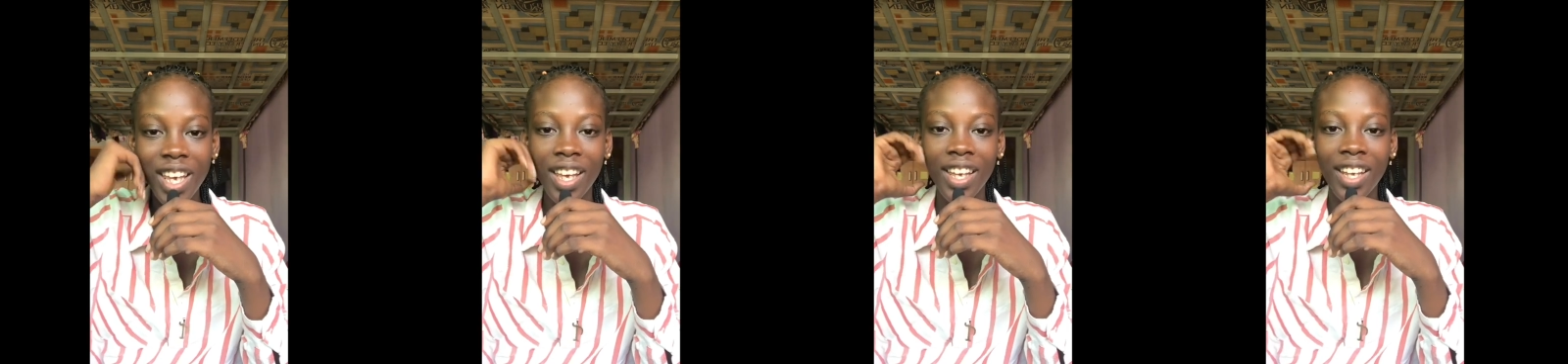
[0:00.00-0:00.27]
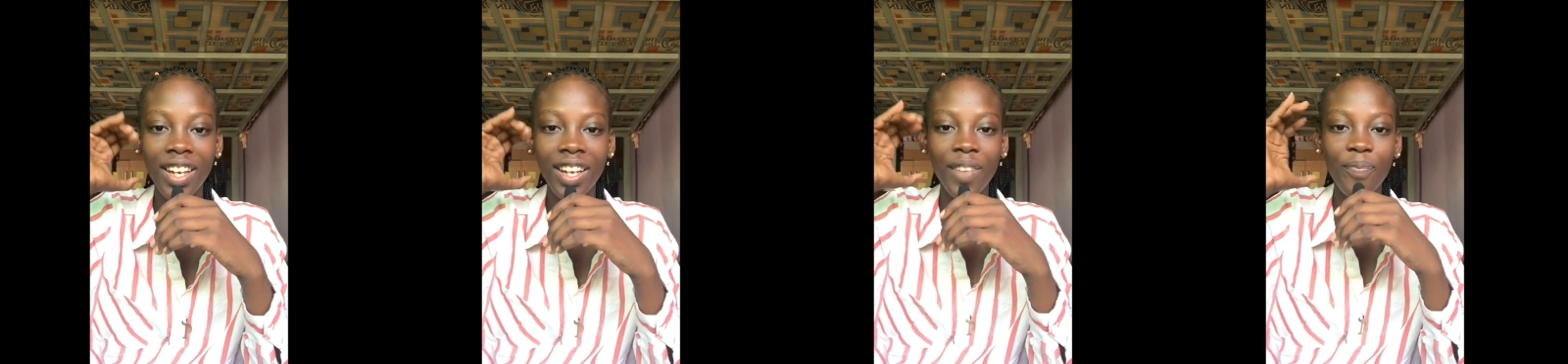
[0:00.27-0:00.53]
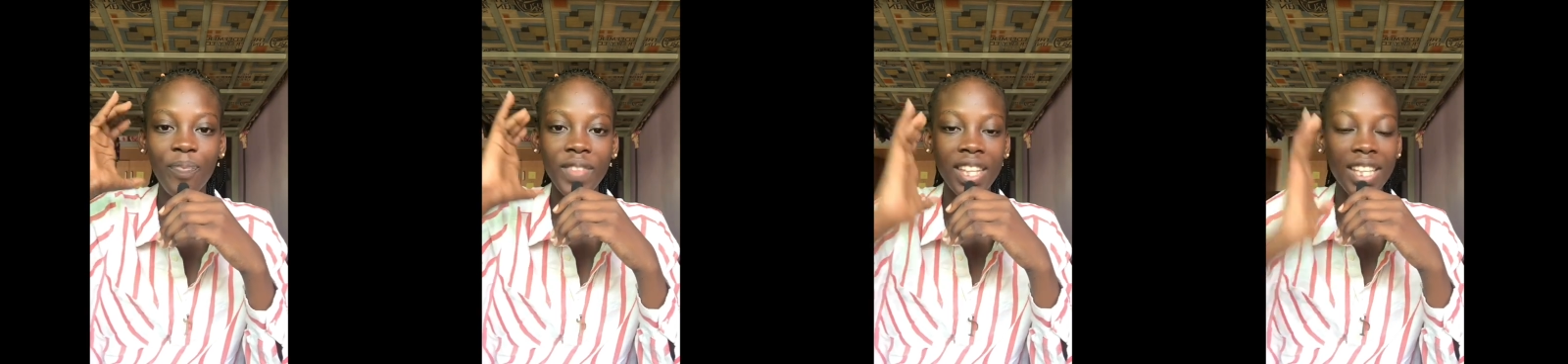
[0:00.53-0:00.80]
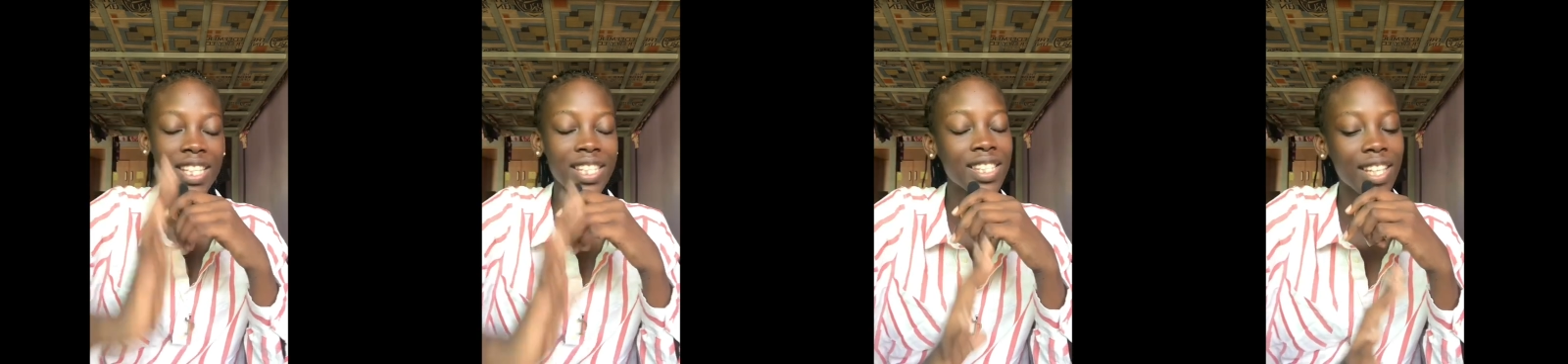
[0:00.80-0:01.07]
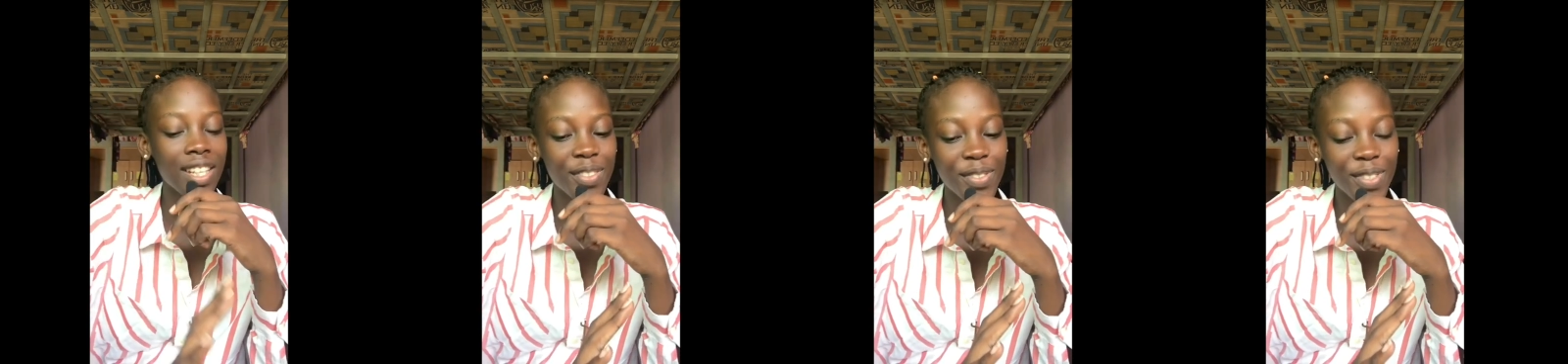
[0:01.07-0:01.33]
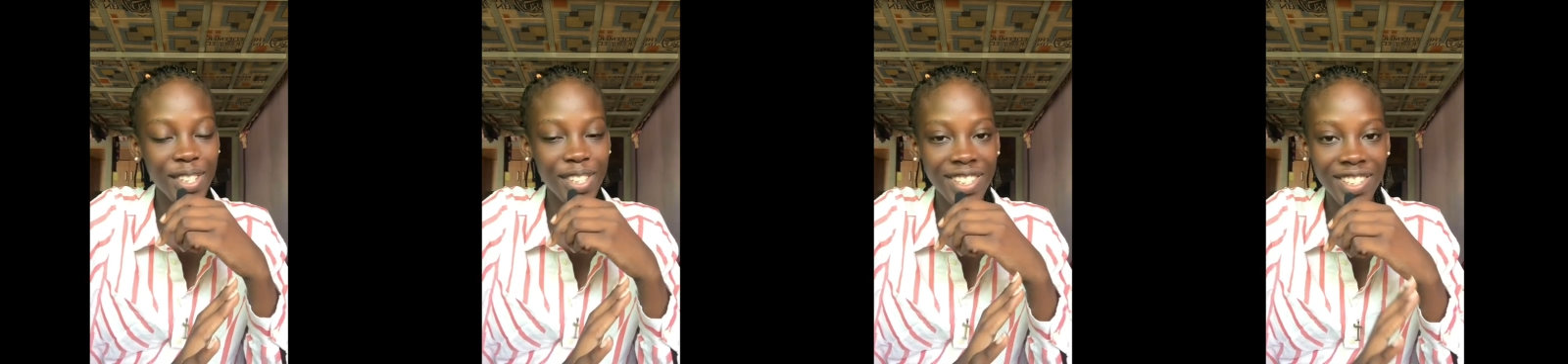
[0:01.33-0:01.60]
And this is an
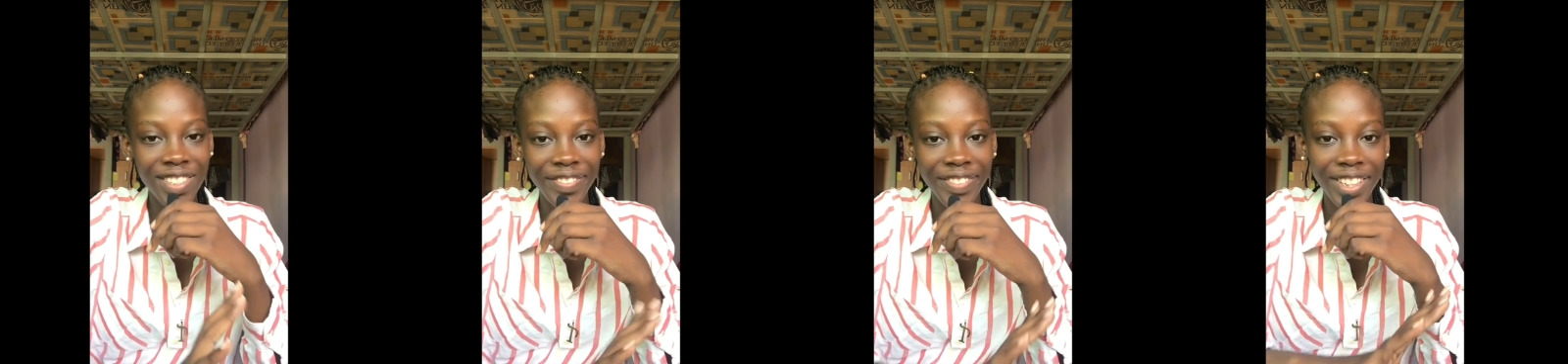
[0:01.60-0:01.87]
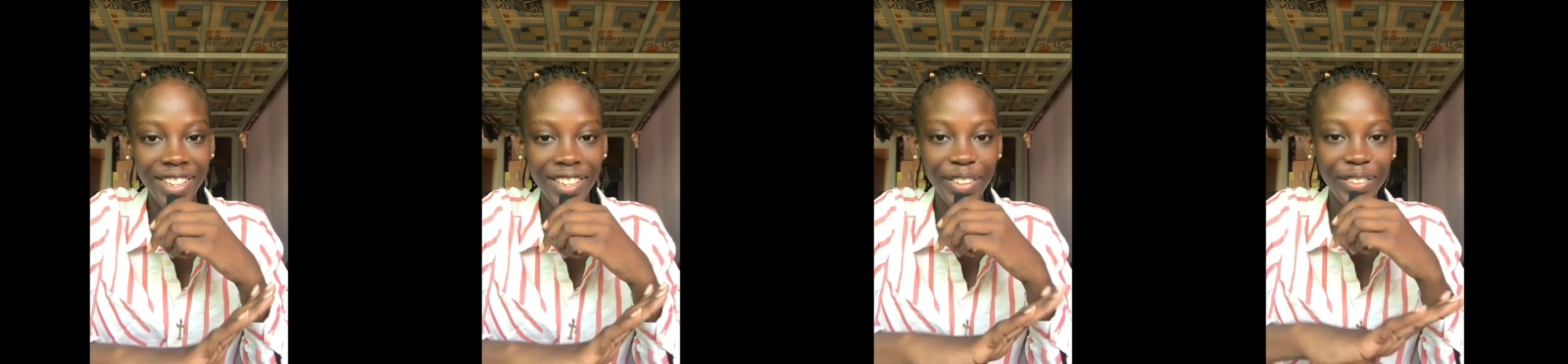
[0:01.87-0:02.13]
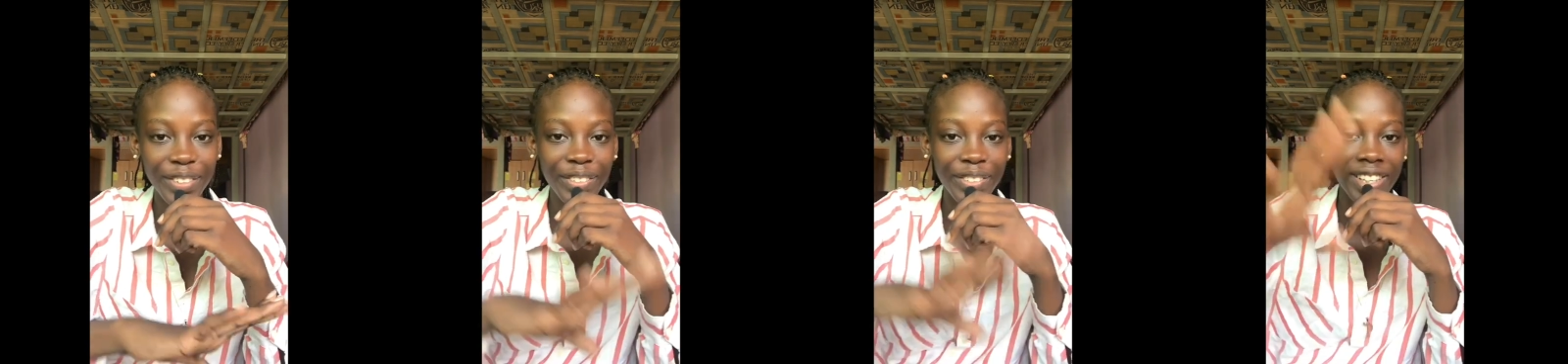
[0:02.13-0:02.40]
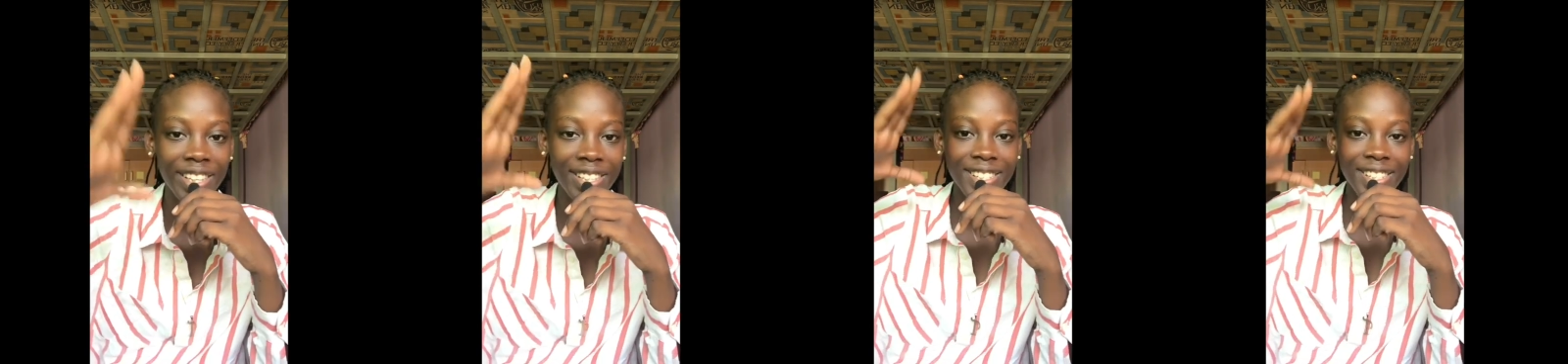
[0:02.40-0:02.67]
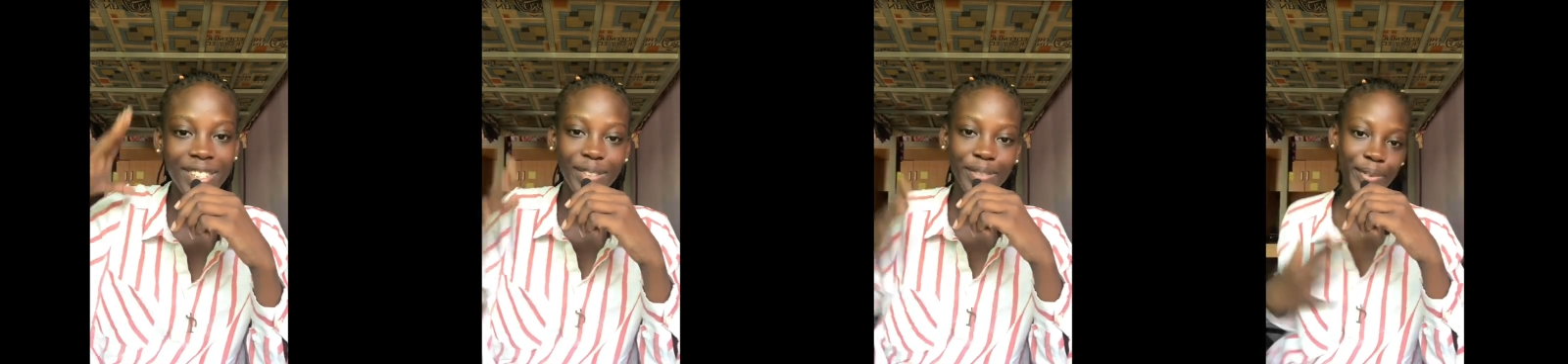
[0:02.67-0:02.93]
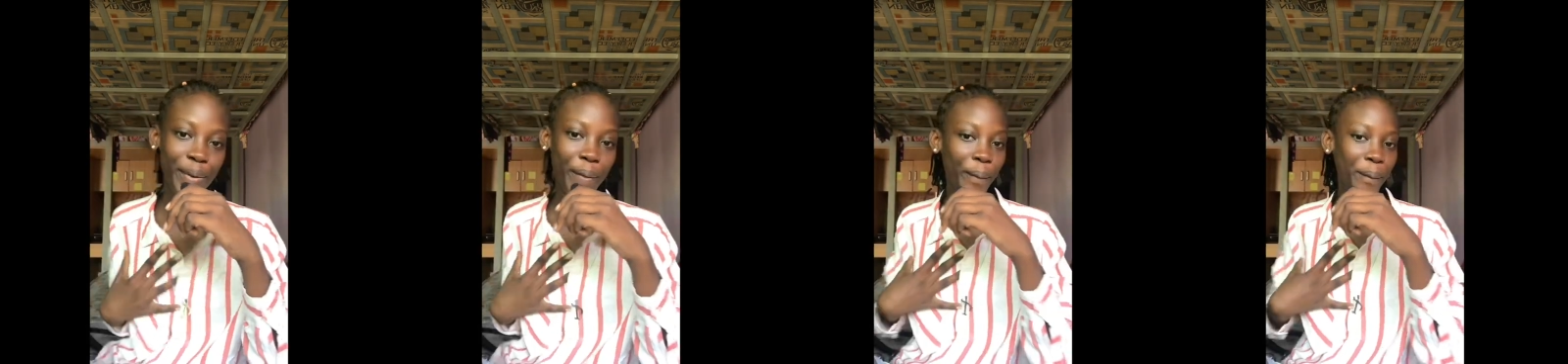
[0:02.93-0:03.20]
introductory video, getting to
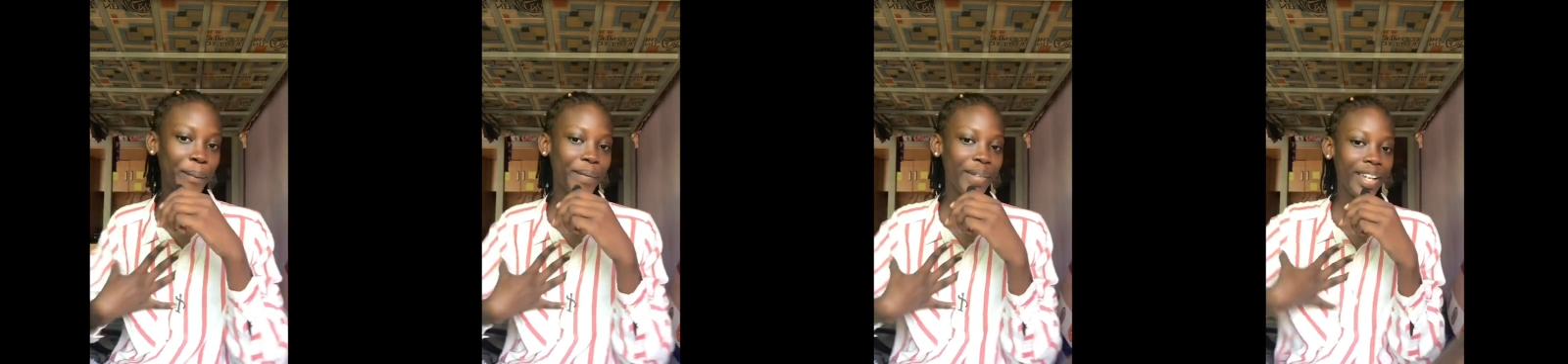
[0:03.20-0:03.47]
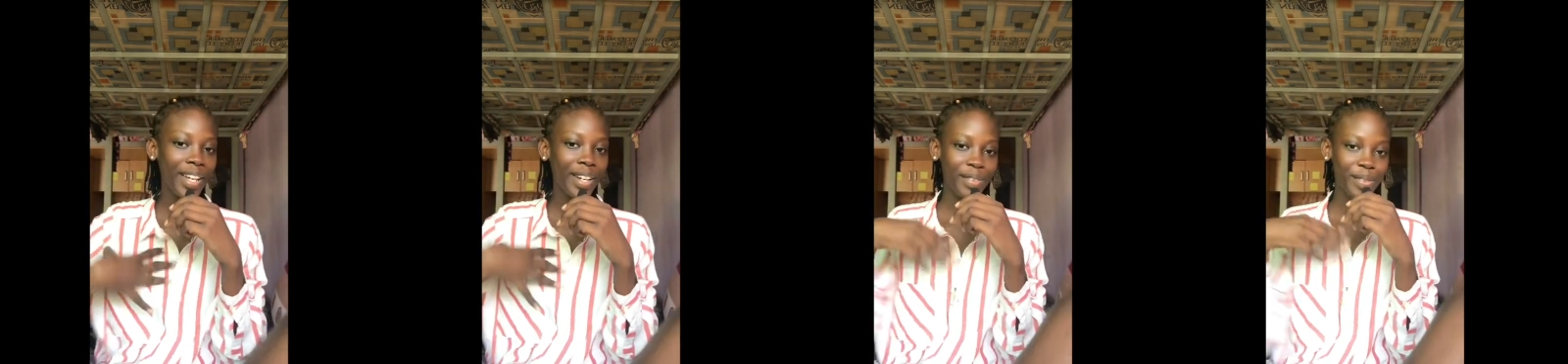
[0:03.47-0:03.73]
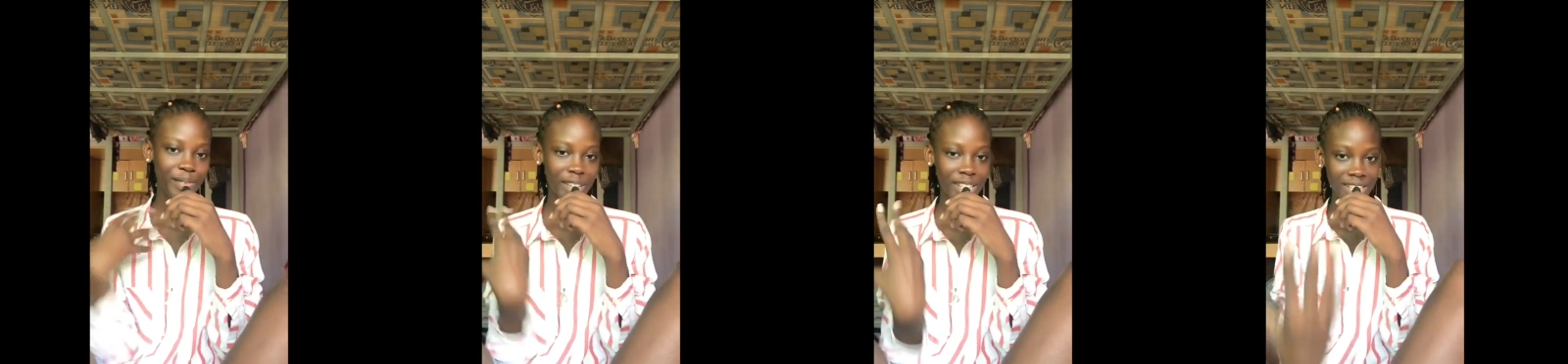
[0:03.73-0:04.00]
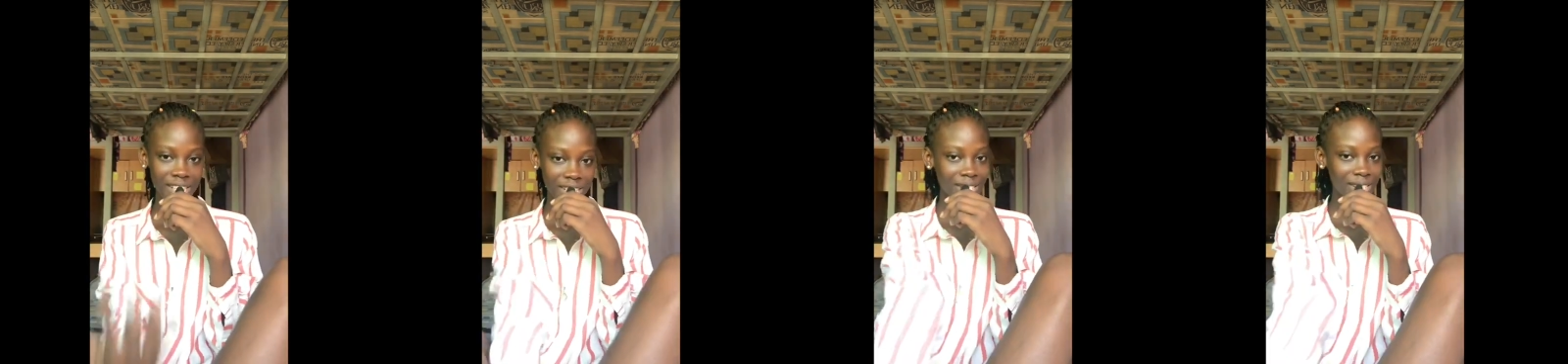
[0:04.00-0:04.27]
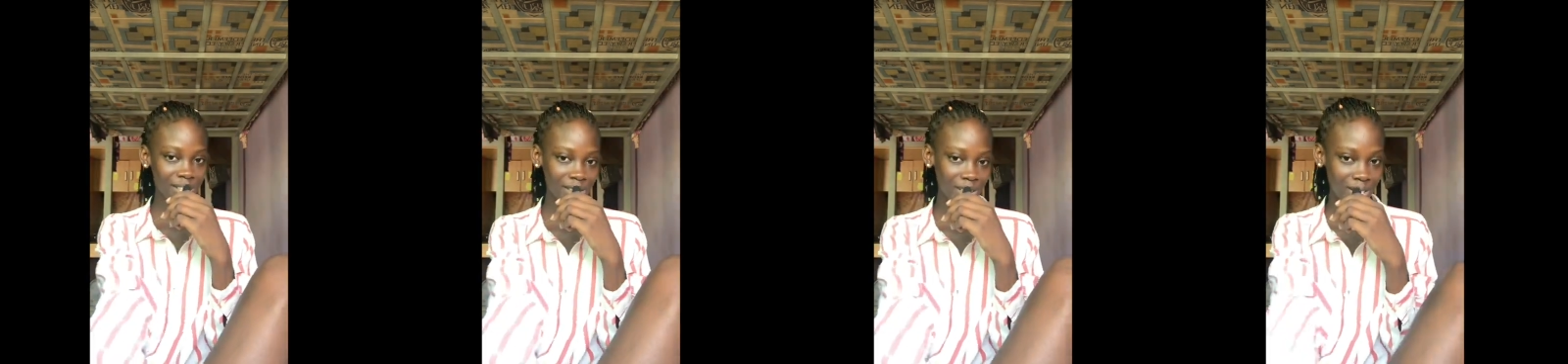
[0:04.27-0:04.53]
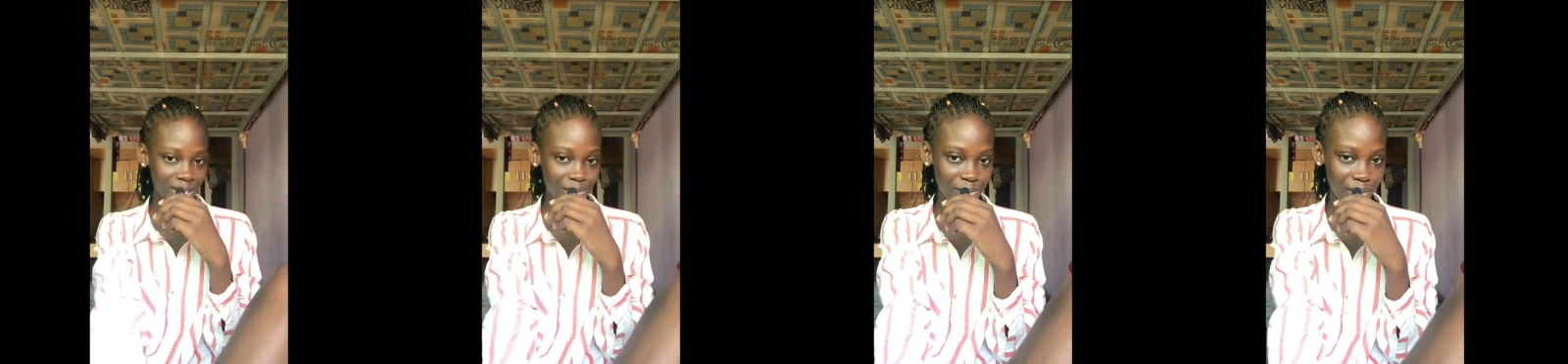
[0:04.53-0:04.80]
know me and what my channel is
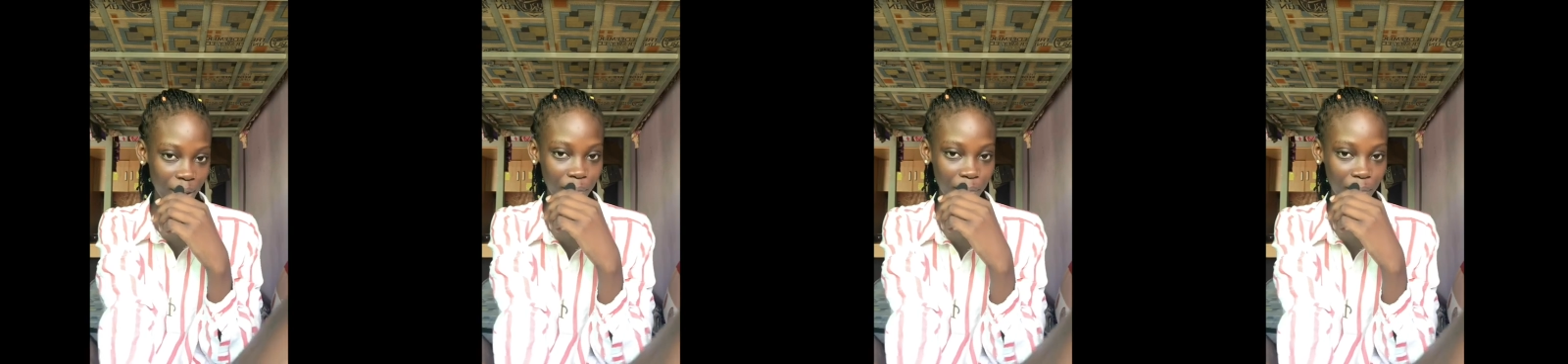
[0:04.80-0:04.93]
all about.